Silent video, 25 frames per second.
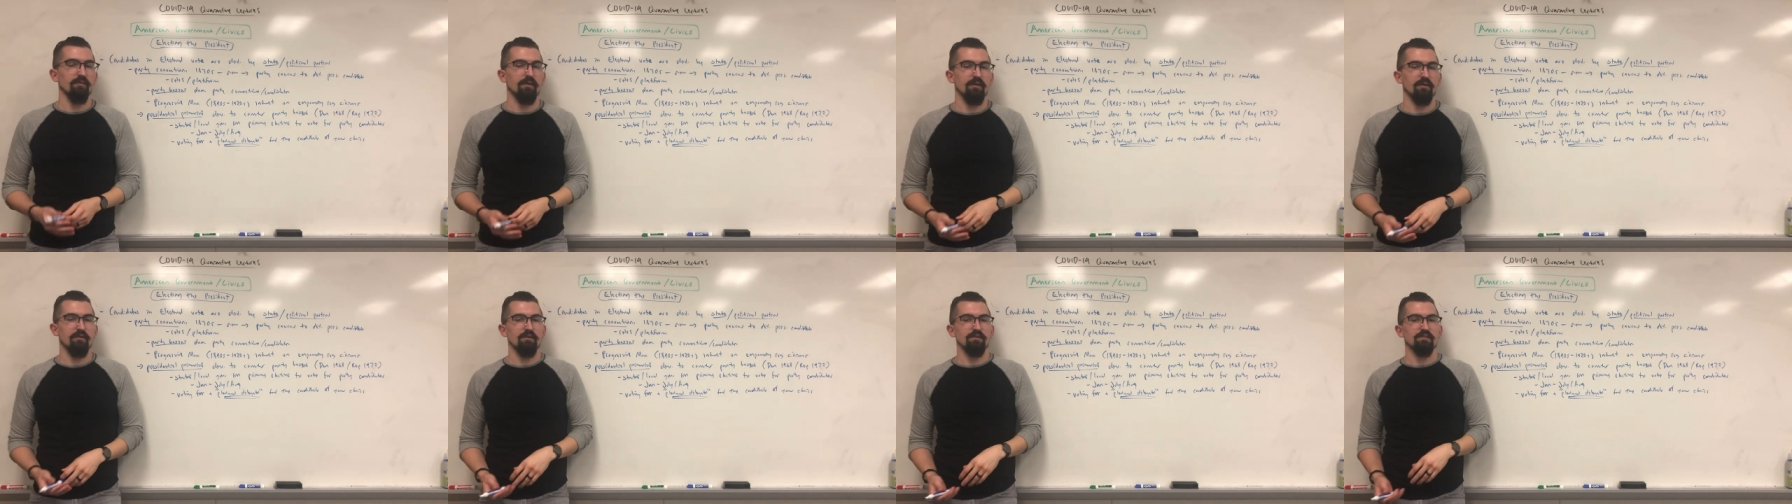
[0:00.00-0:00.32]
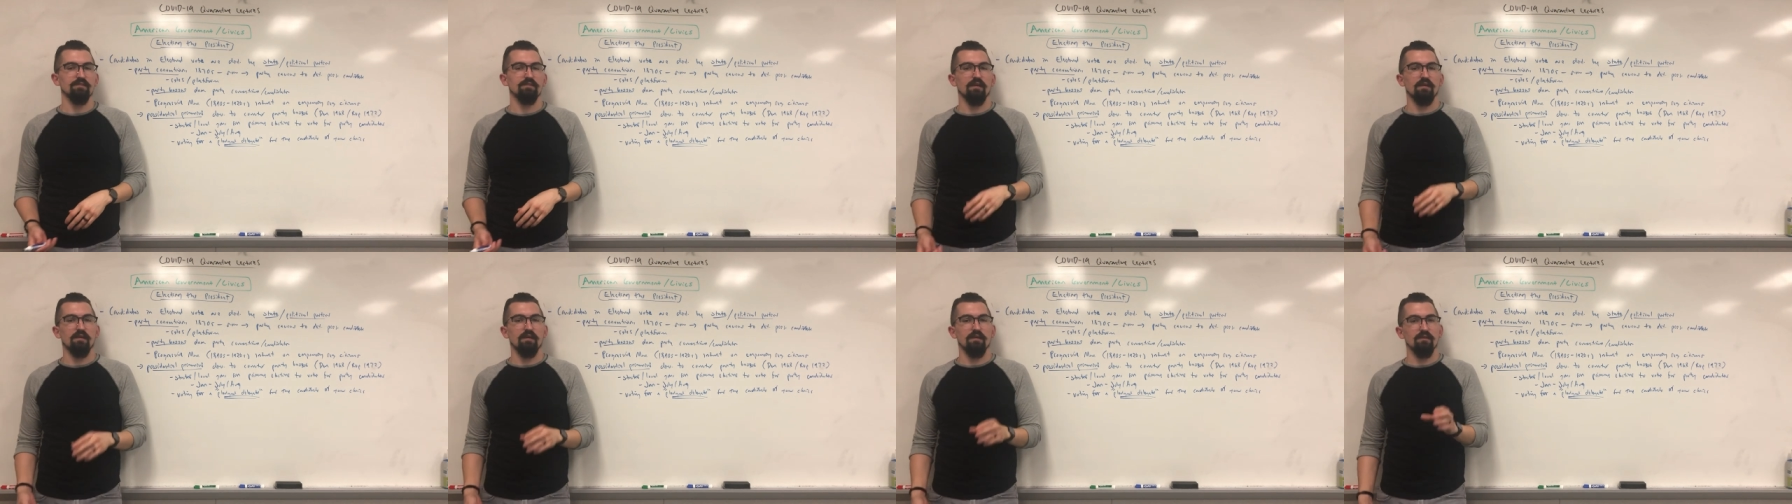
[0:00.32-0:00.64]
about here in a
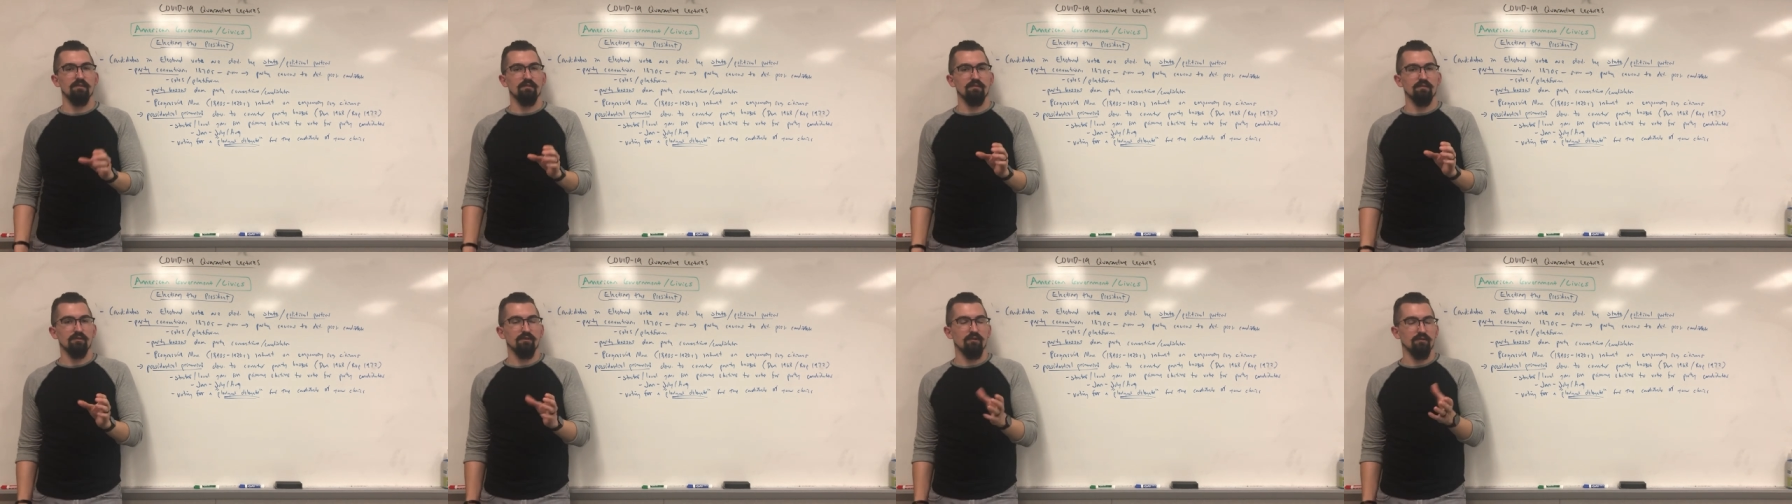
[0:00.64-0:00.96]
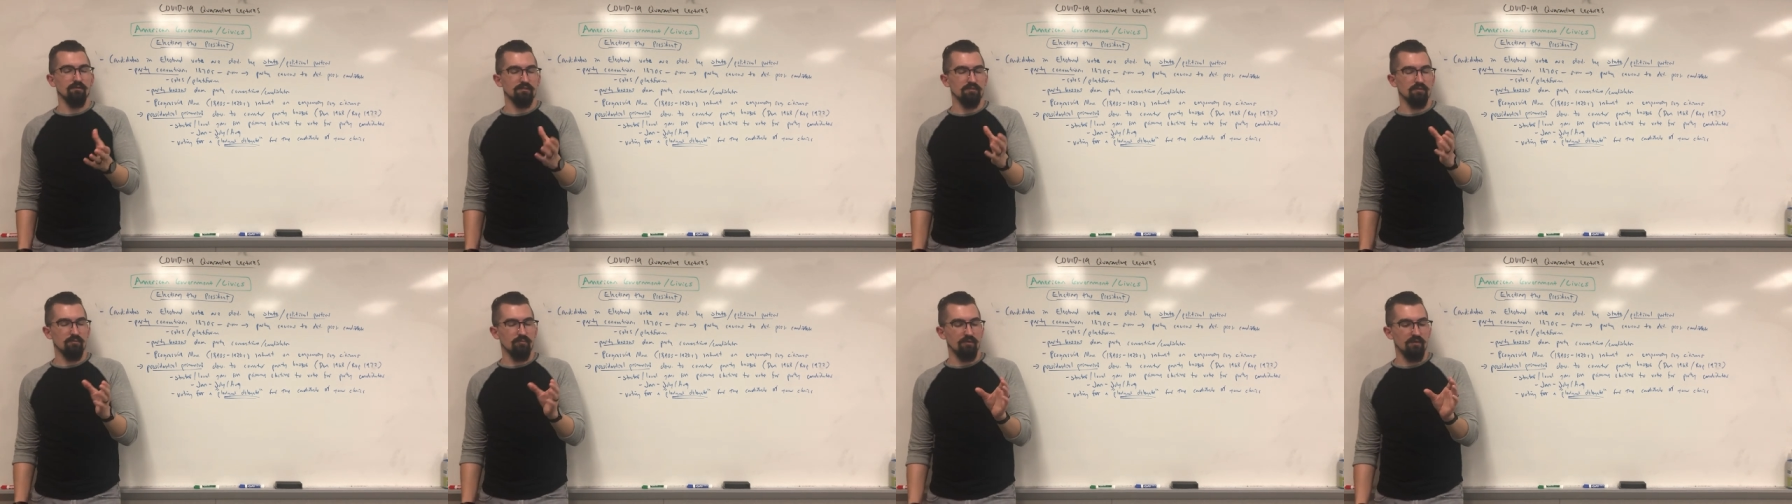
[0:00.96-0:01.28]
second,
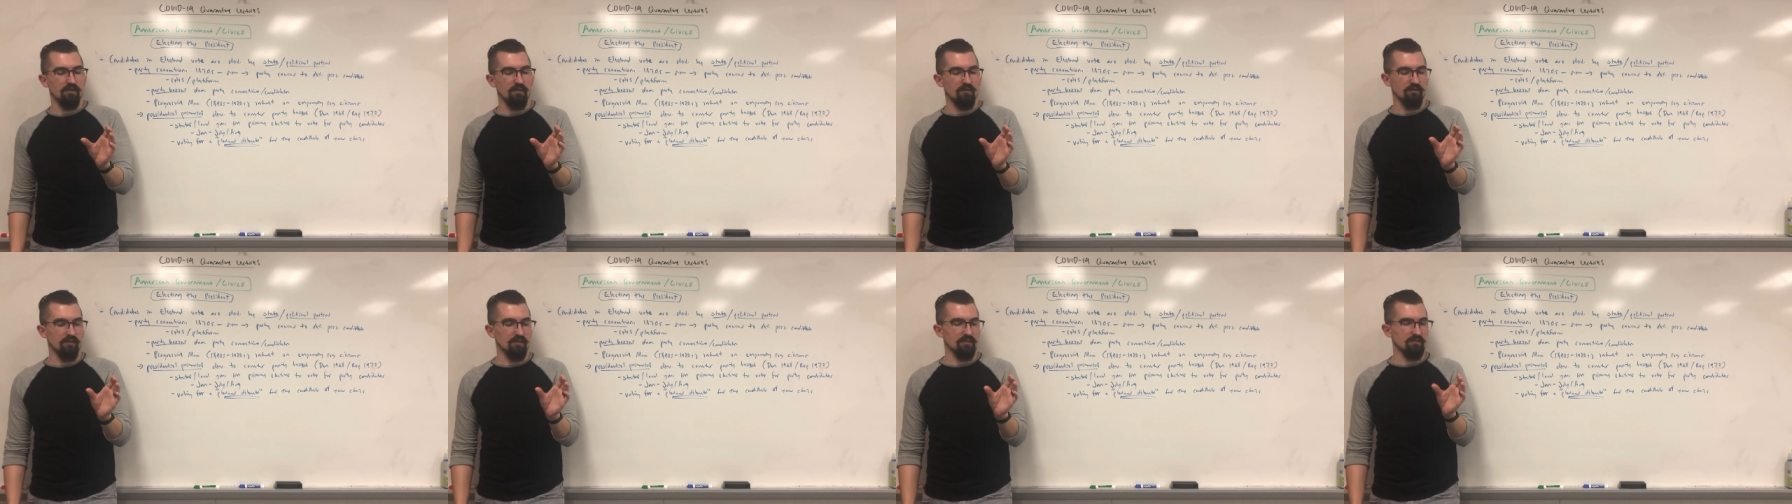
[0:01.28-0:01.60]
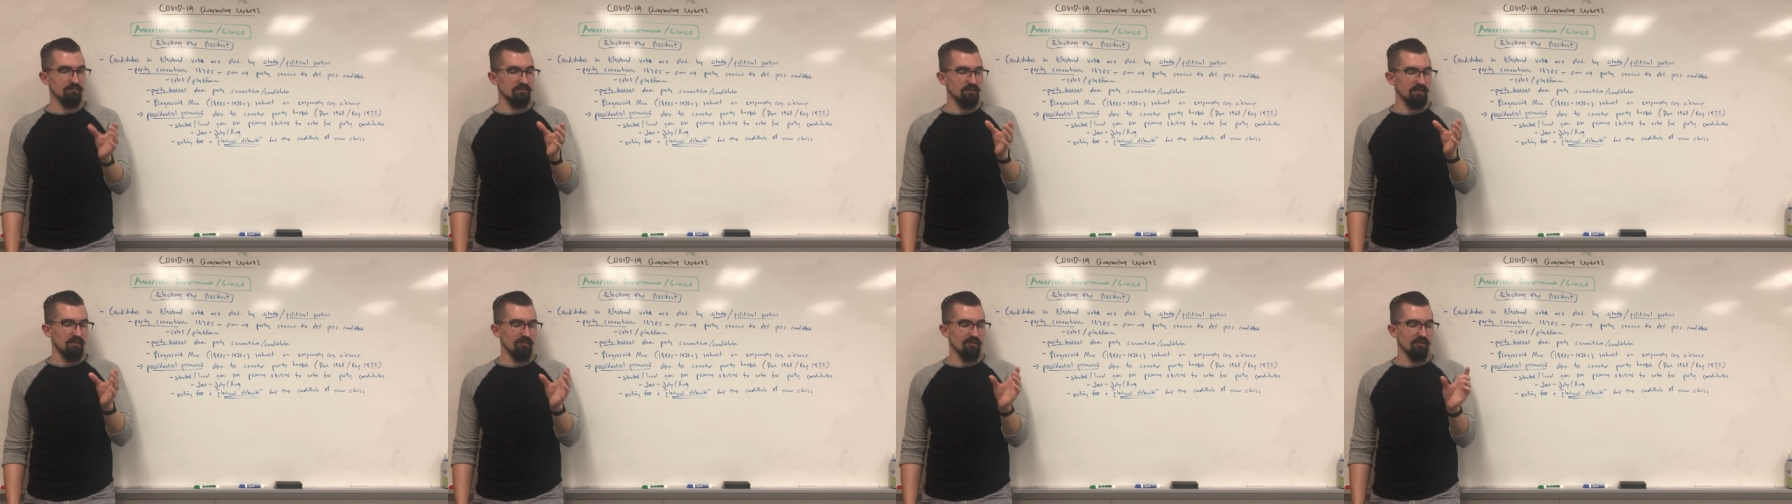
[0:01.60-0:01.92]
called superdelegates
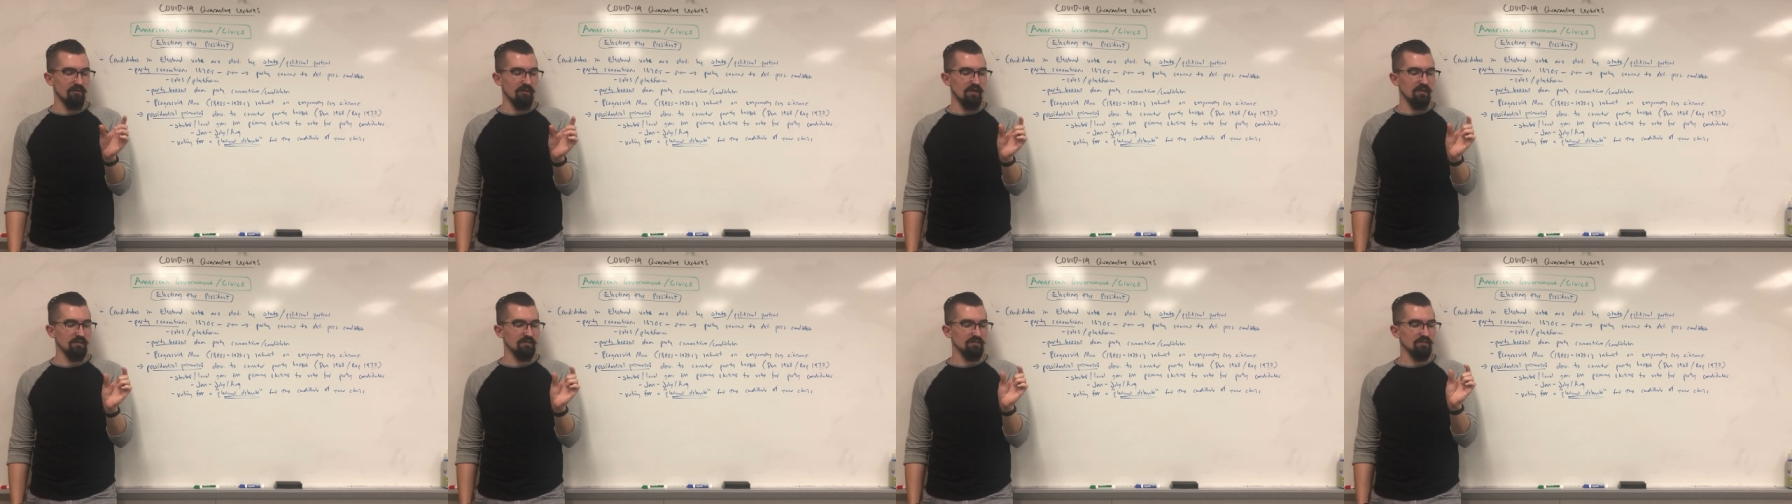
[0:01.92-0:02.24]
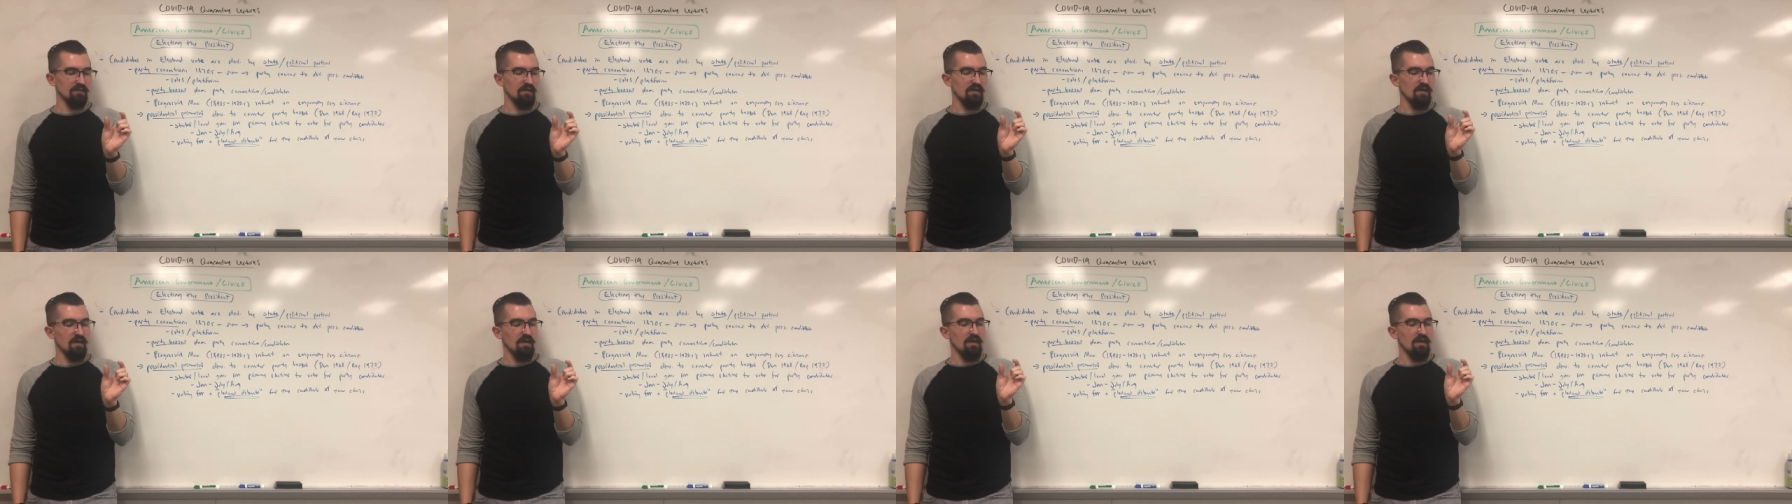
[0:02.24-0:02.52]
for the Democrats,